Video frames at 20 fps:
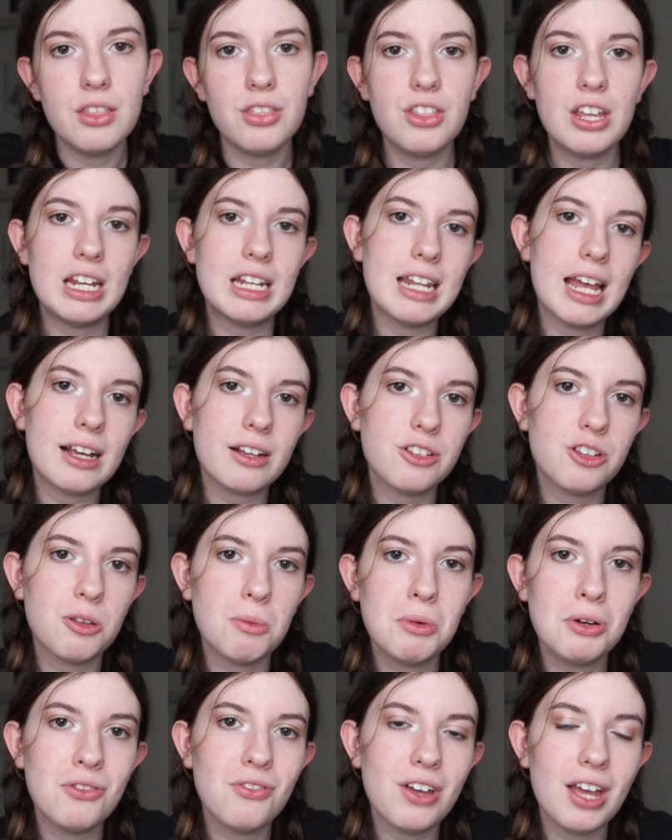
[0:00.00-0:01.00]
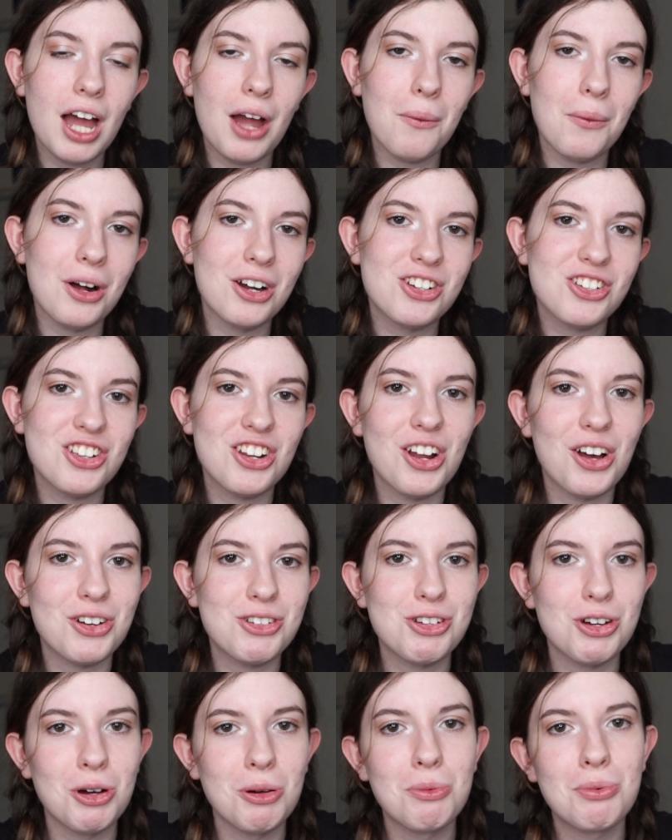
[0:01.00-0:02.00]
The next movie I watched in
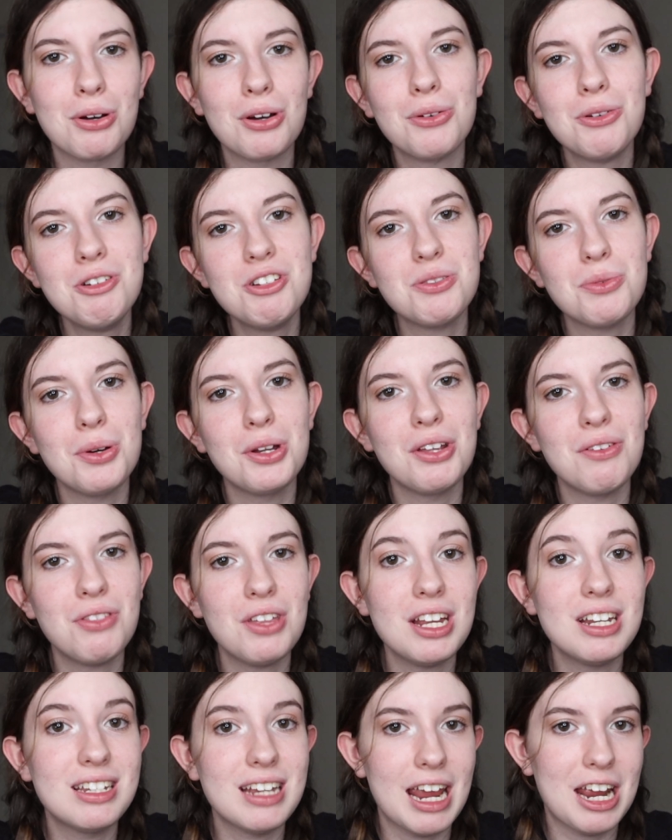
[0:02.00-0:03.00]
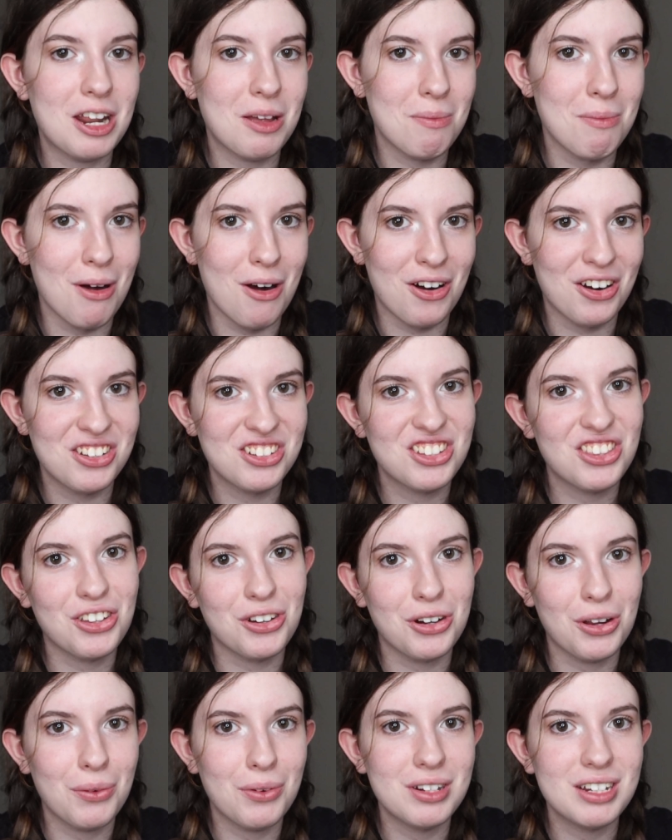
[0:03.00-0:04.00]
October was one of the Dan and Mara's
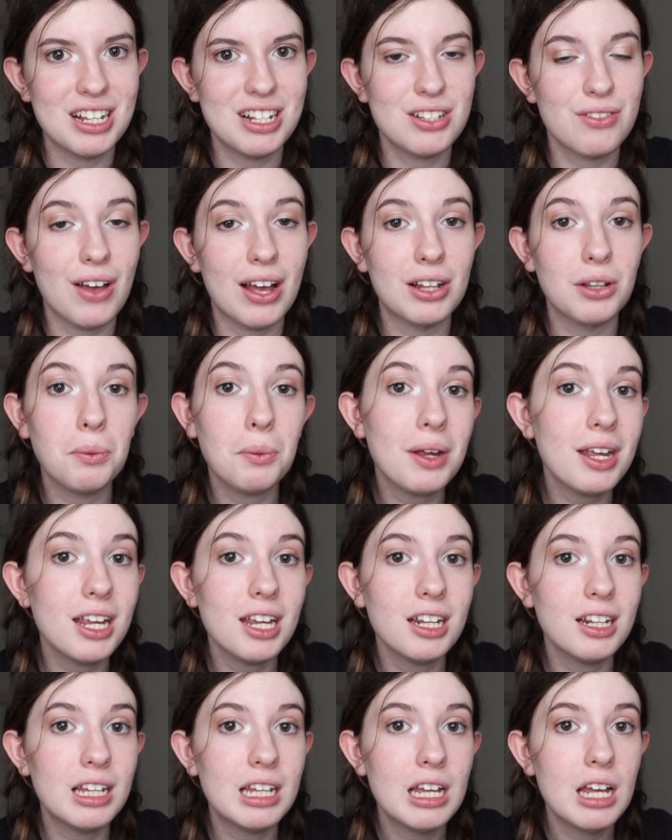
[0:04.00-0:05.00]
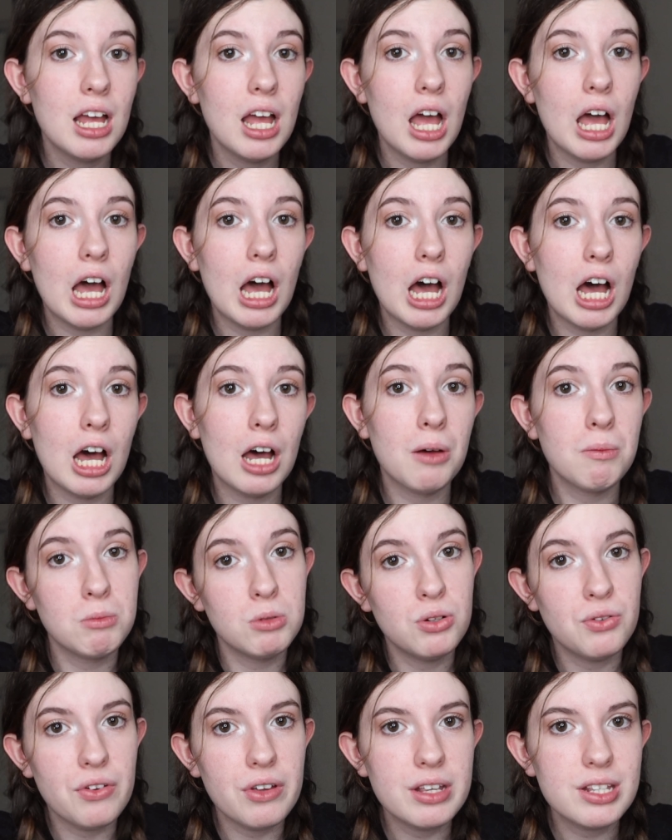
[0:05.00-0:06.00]
31 Days of Halloween
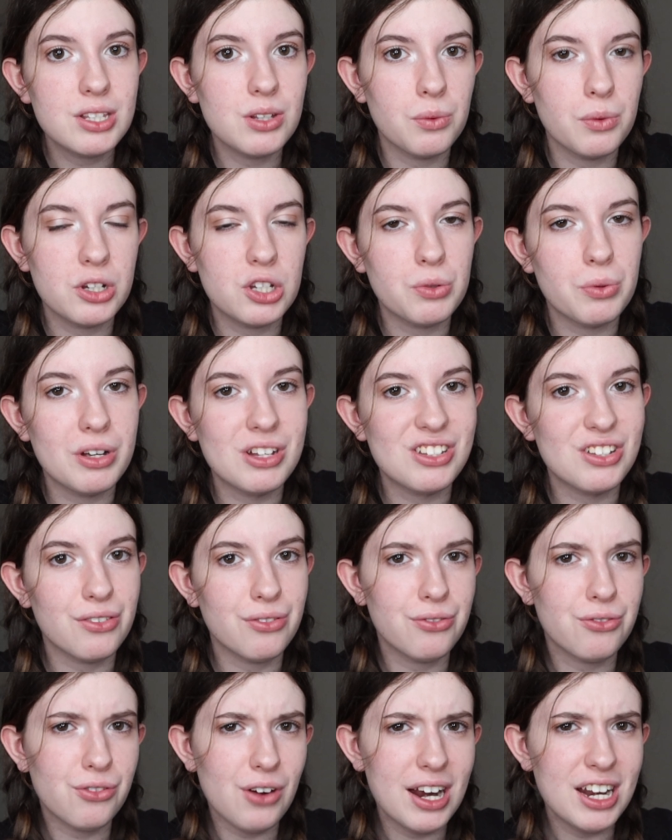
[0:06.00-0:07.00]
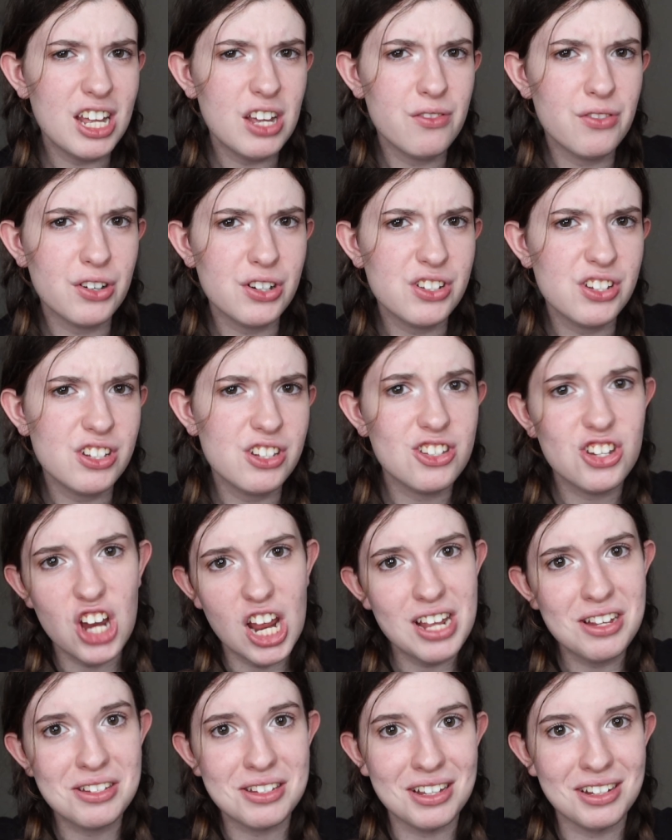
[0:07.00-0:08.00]
movies, which was Freddy vs.
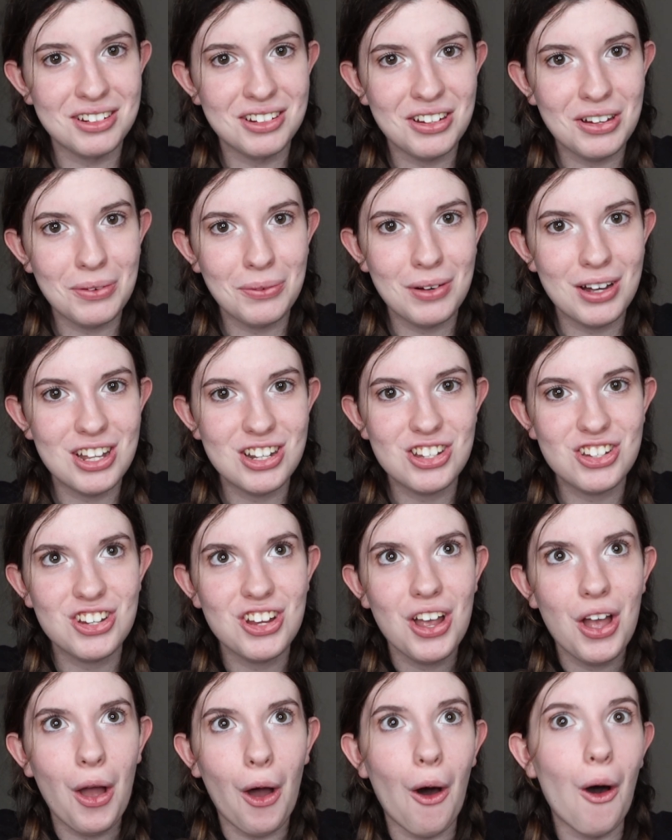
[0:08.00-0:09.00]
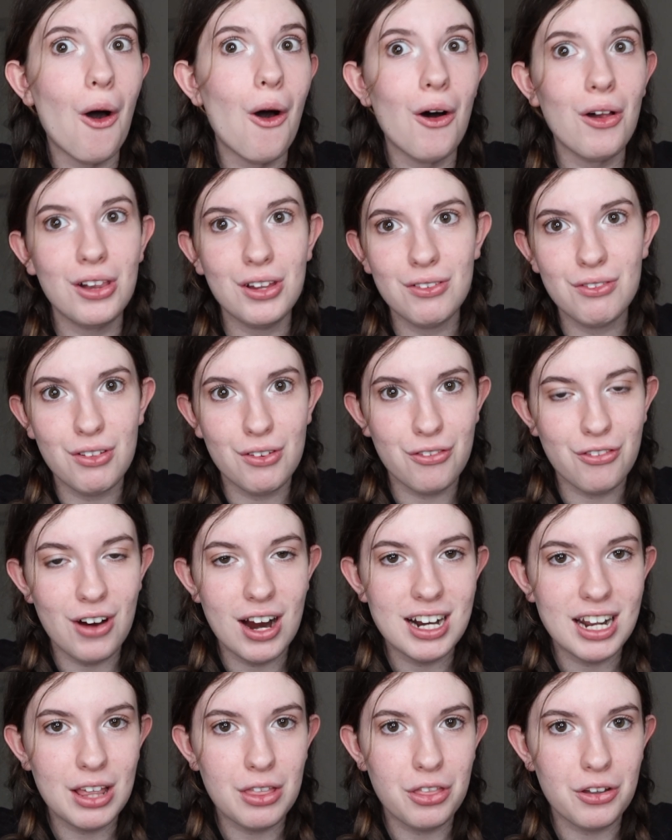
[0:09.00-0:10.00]
Jason, which all of the
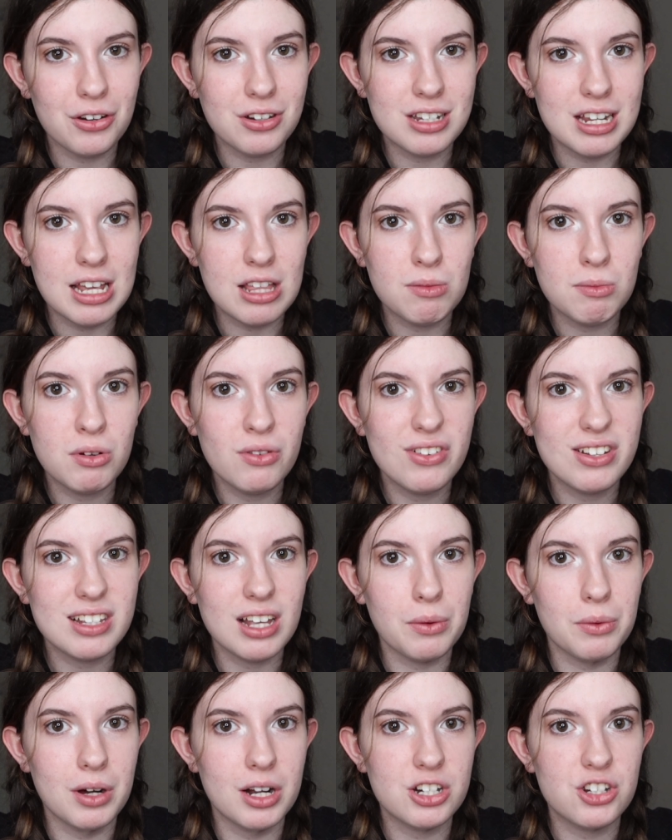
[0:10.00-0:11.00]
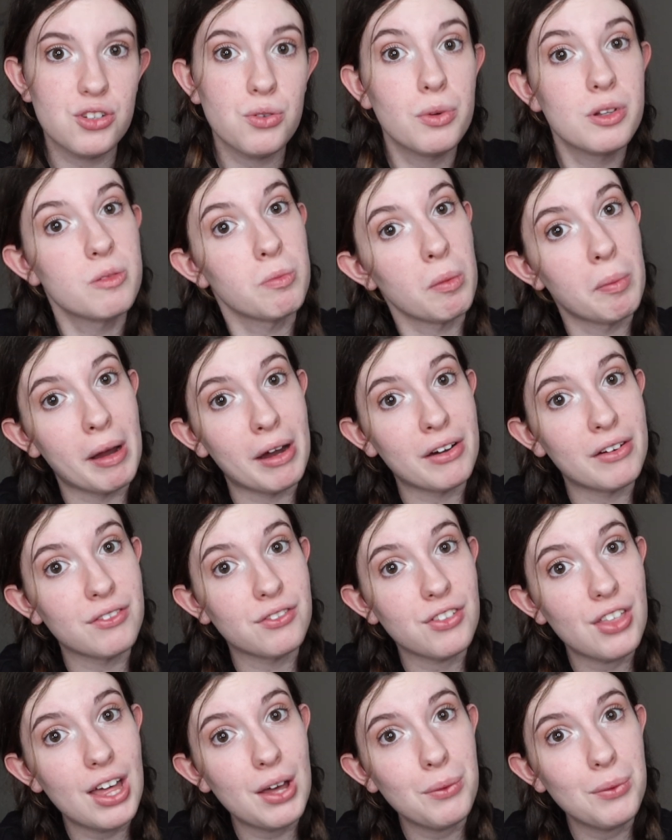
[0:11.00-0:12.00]
Friday 13th movies I watched was preparing
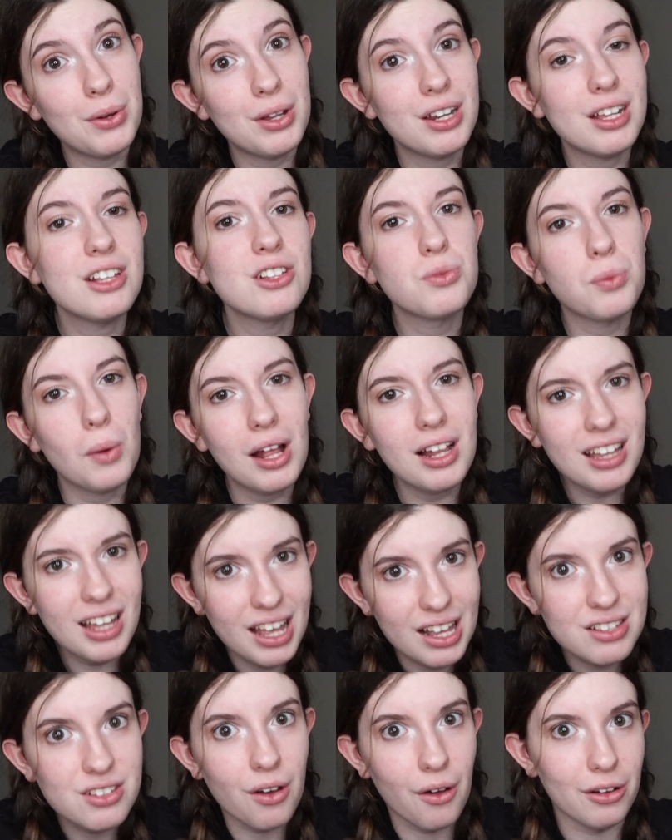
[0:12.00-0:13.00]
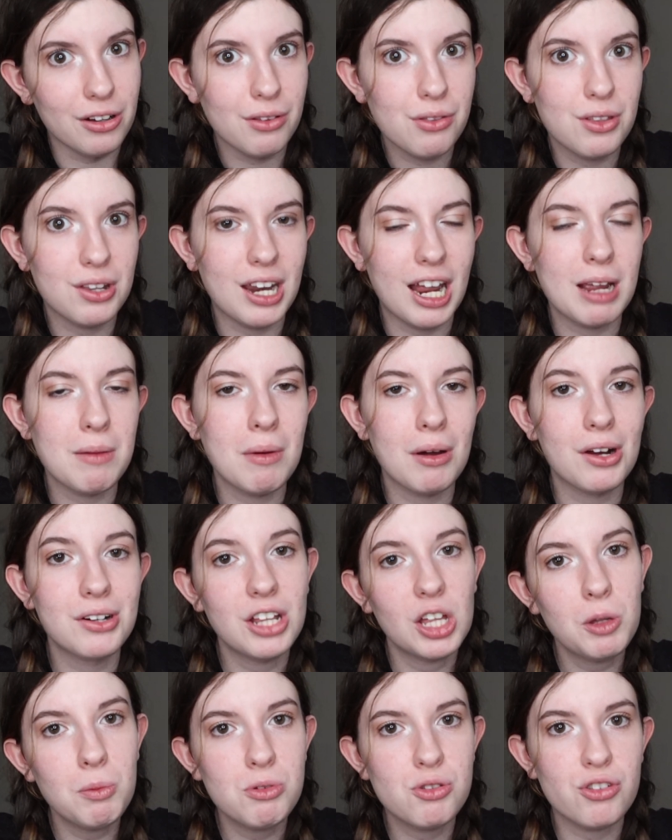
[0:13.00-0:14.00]
for that one, as well as all of the Nightmare on
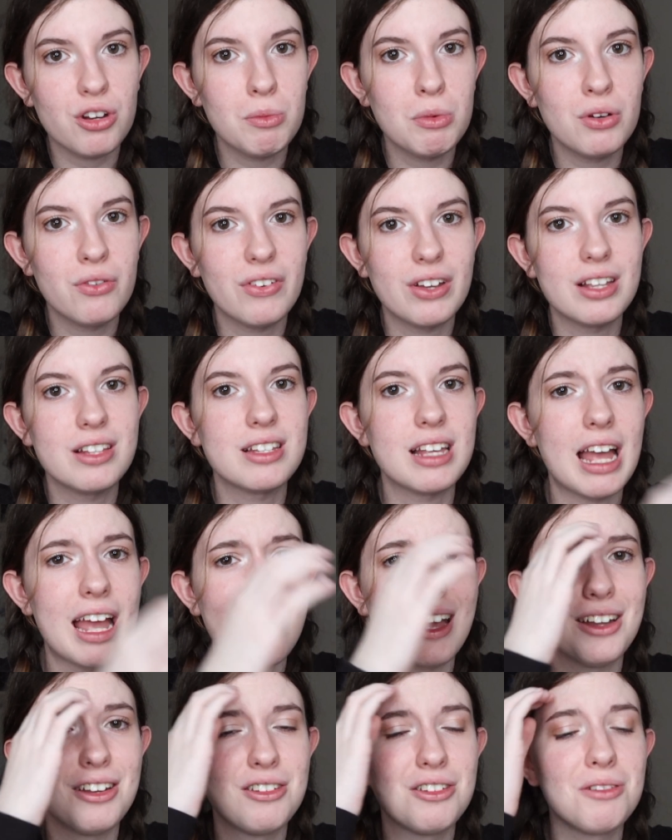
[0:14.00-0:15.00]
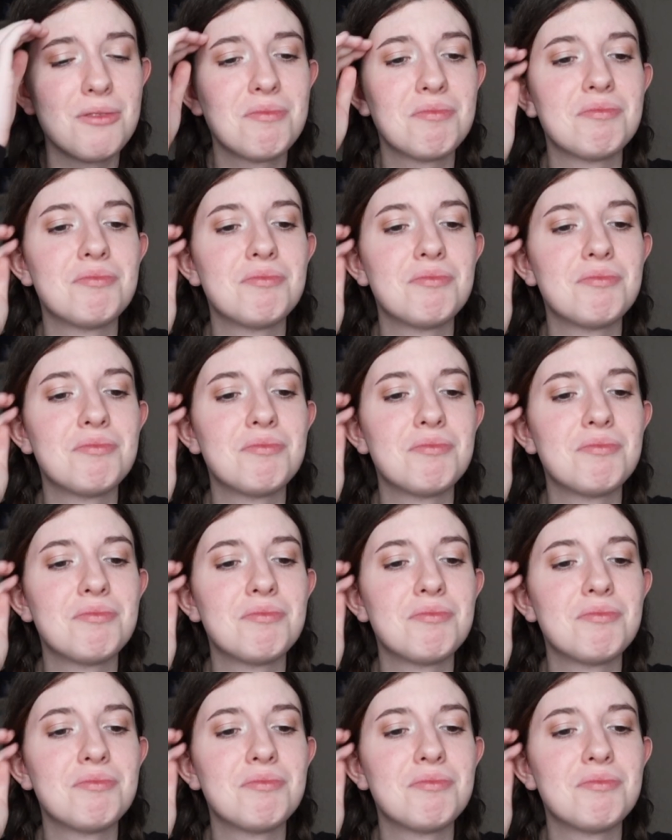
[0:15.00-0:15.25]
Elm Street movies, and